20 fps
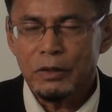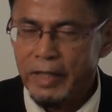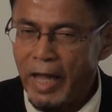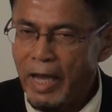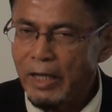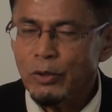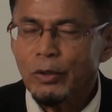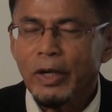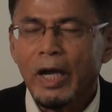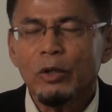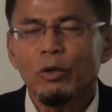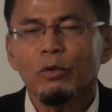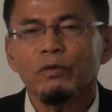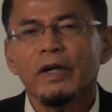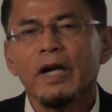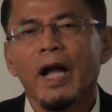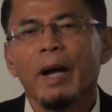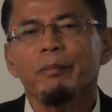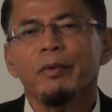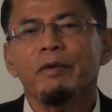Then you can
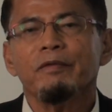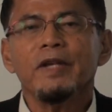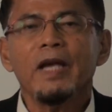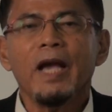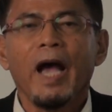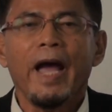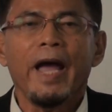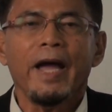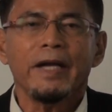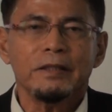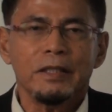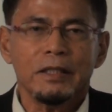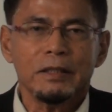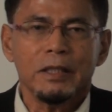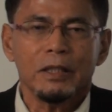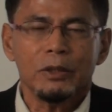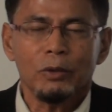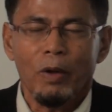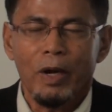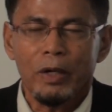overcome. If they are
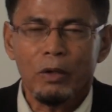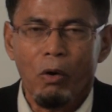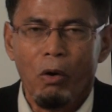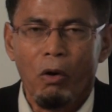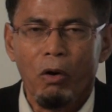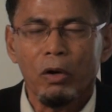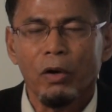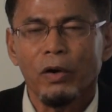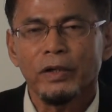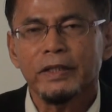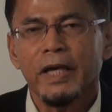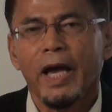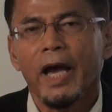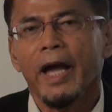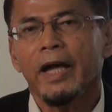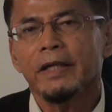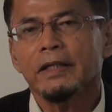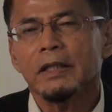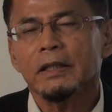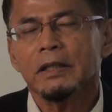addicted to alcohol, or they
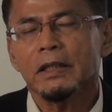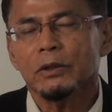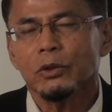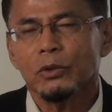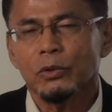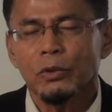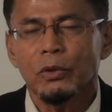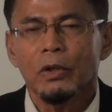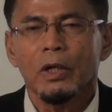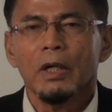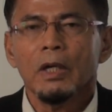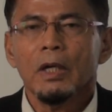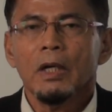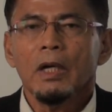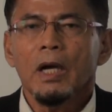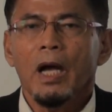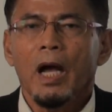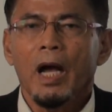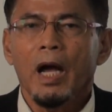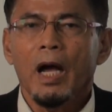are addicted to
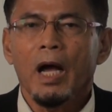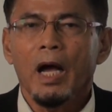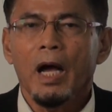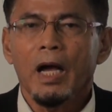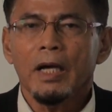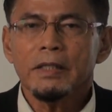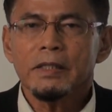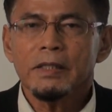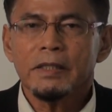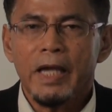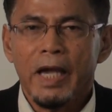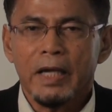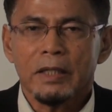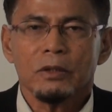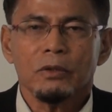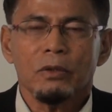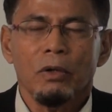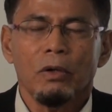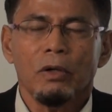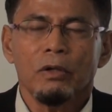
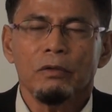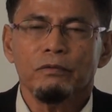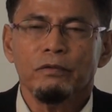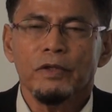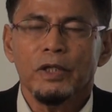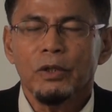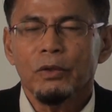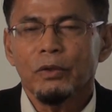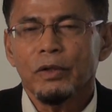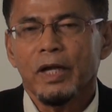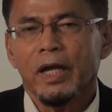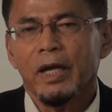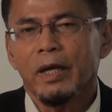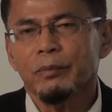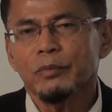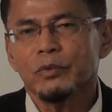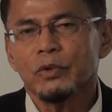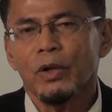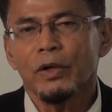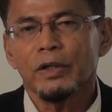sex or video
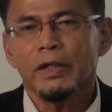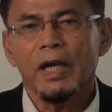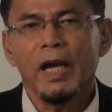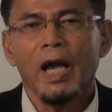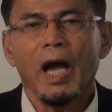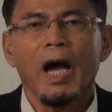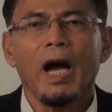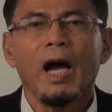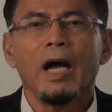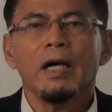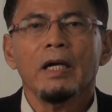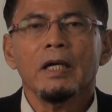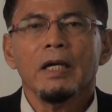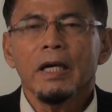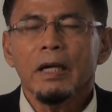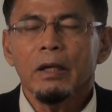games, or they are